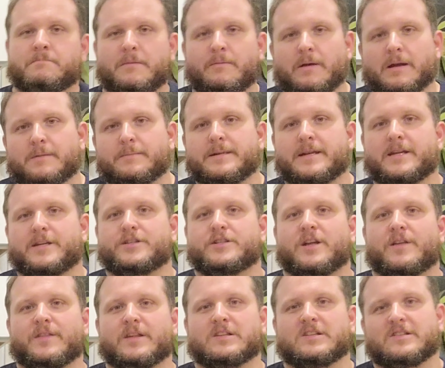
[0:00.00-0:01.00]
My
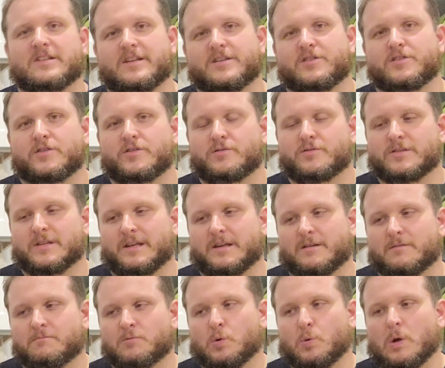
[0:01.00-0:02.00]
recommendation on this is that you use
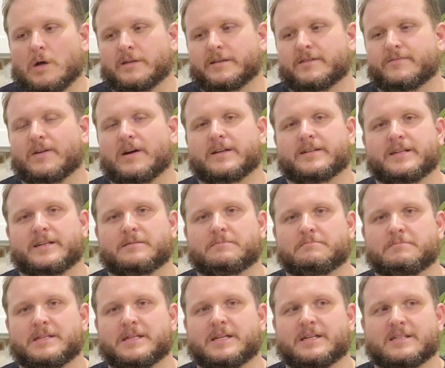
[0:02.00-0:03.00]
a quality vodka
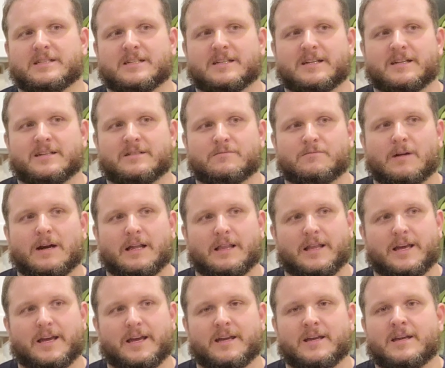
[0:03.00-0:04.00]
because
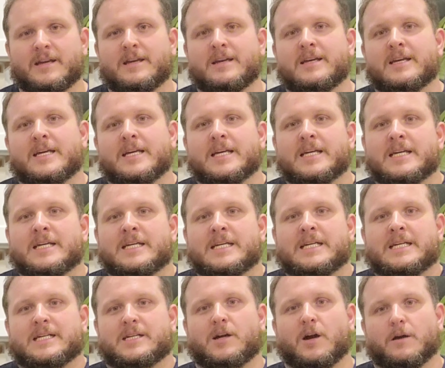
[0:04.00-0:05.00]
while a
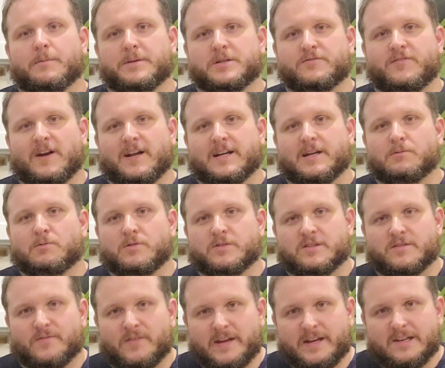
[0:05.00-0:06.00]
garbage vodka will
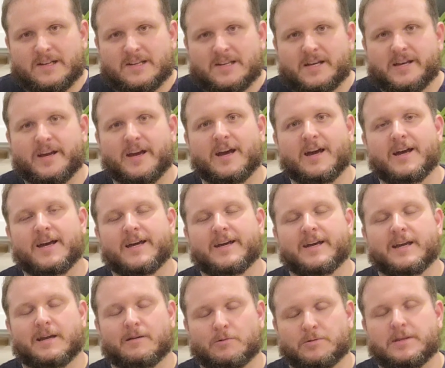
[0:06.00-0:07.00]
suffice,
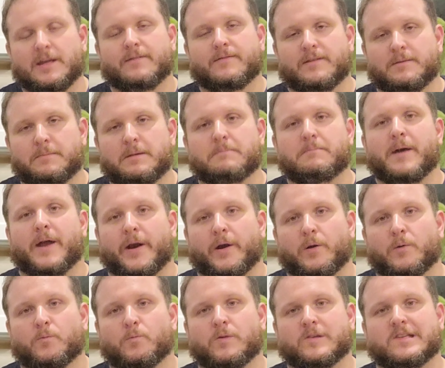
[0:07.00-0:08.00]
it will definitely be
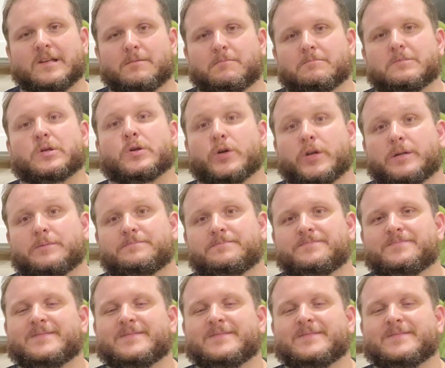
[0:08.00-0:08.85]
better with something good.